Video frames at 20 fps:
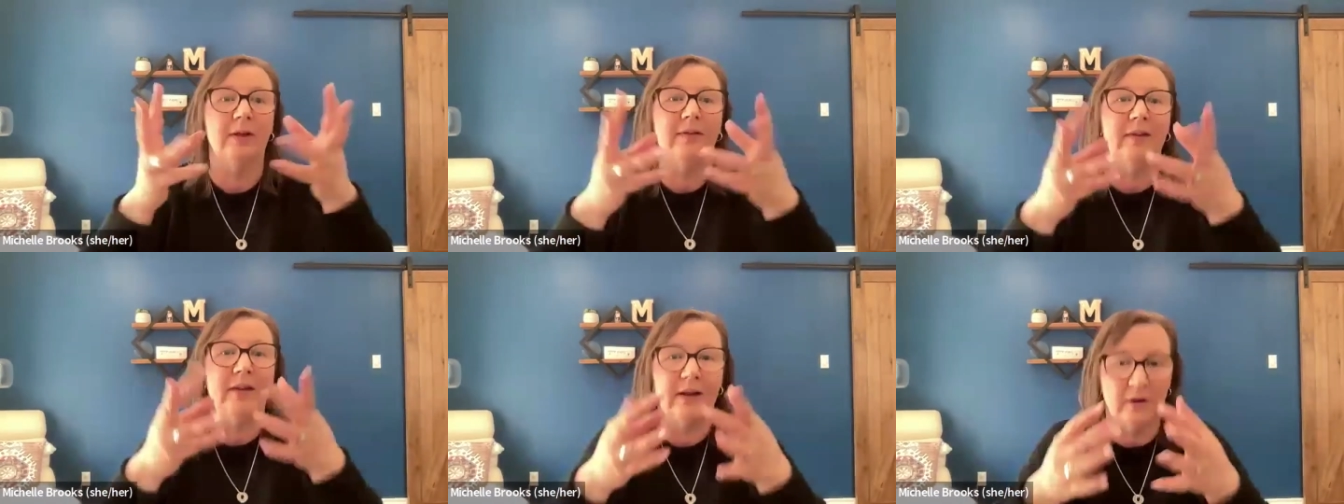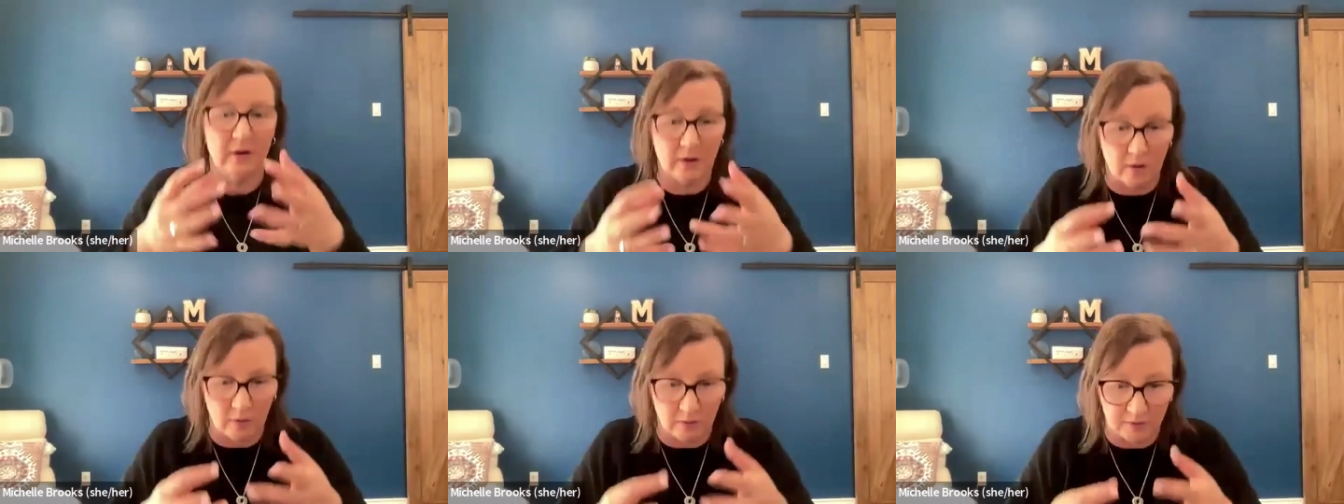And then
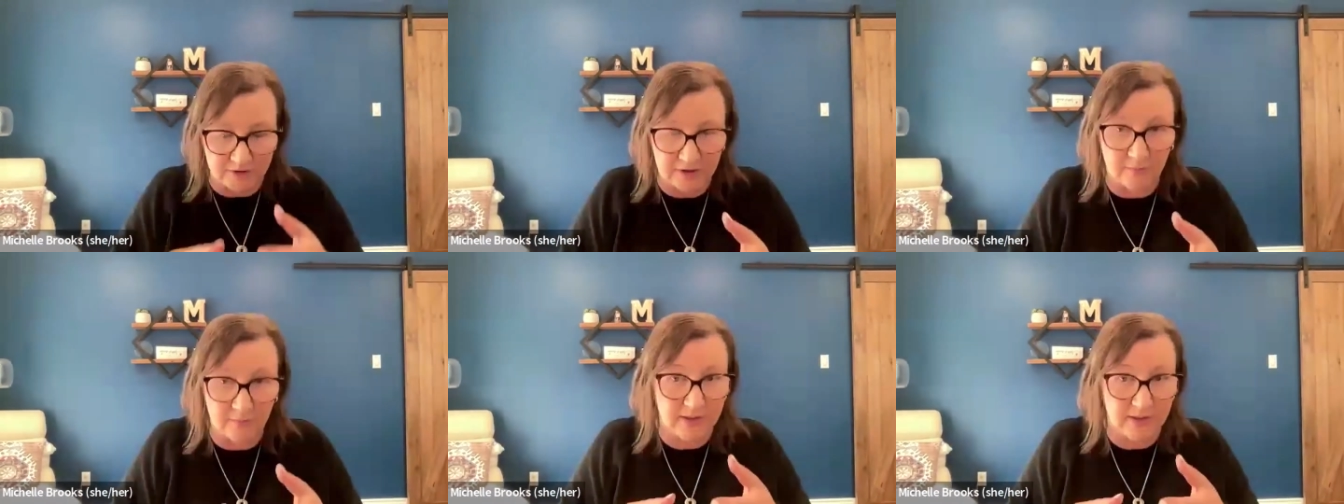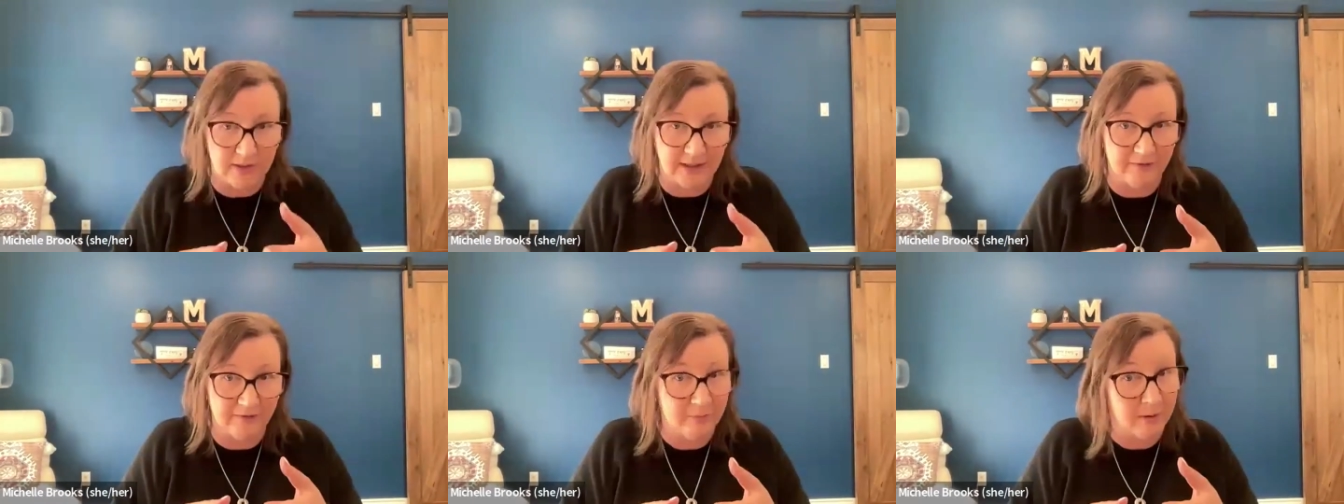
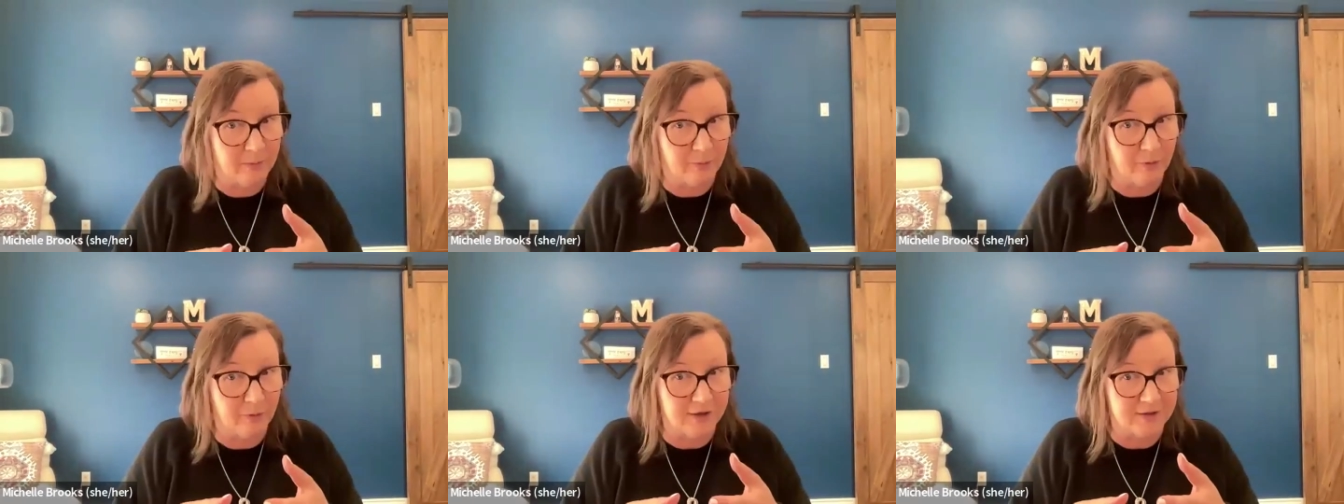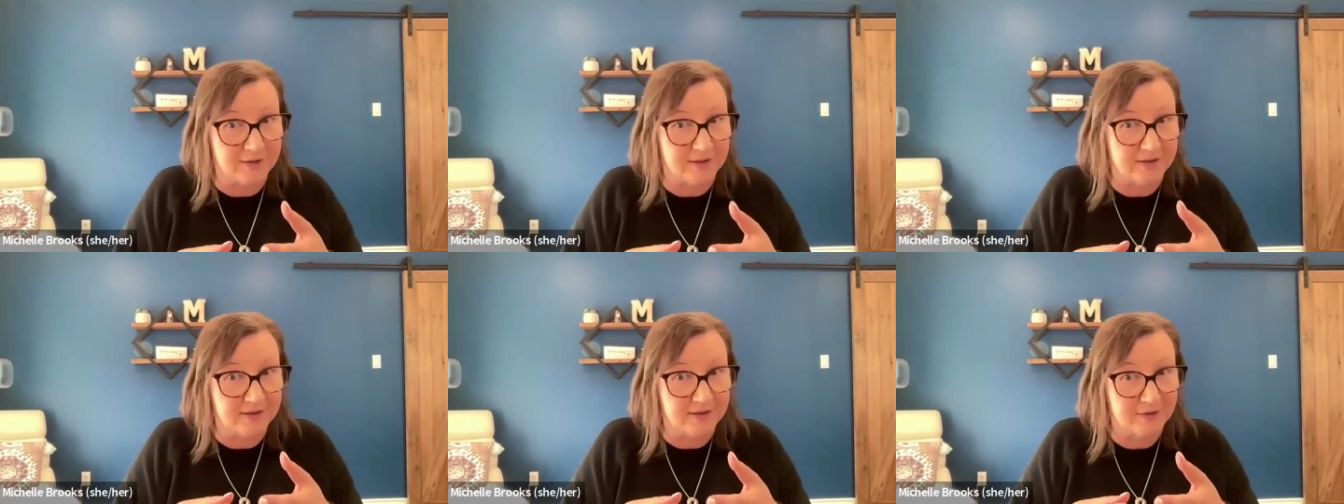ultimately, if my
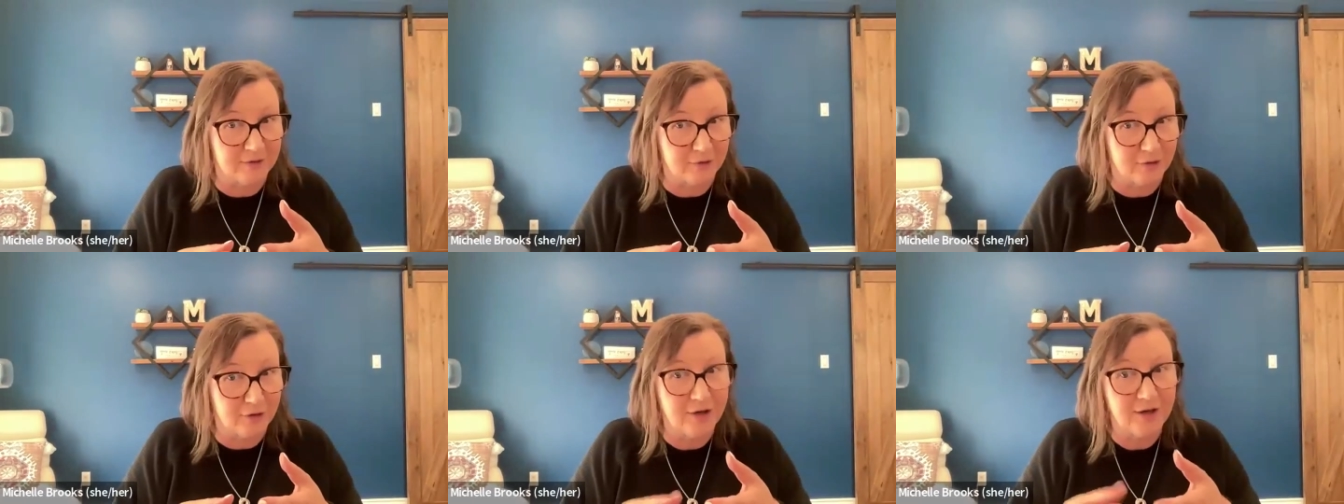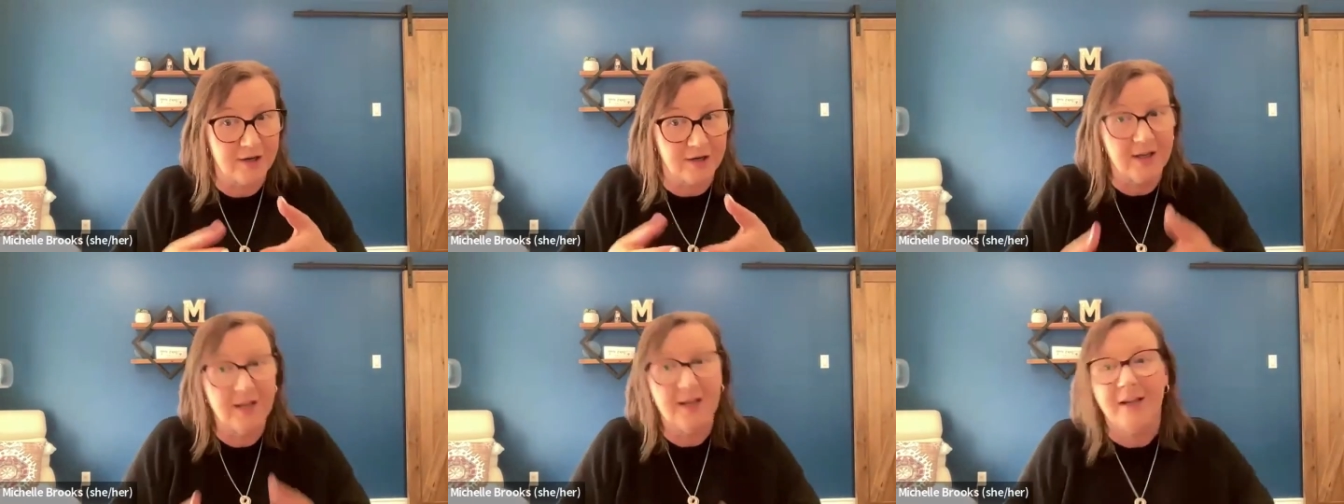processes are
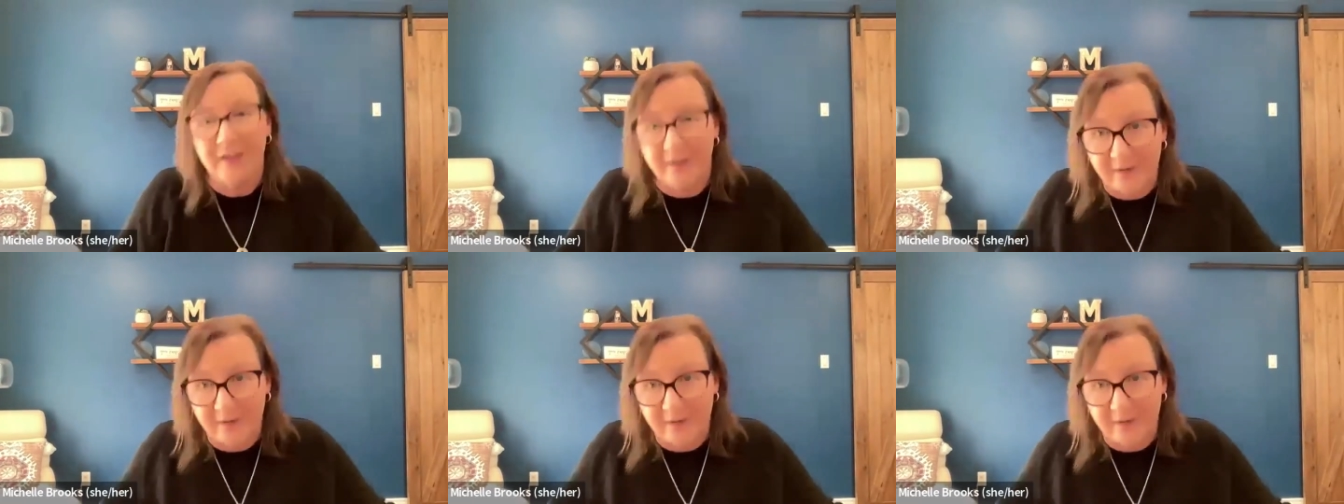good,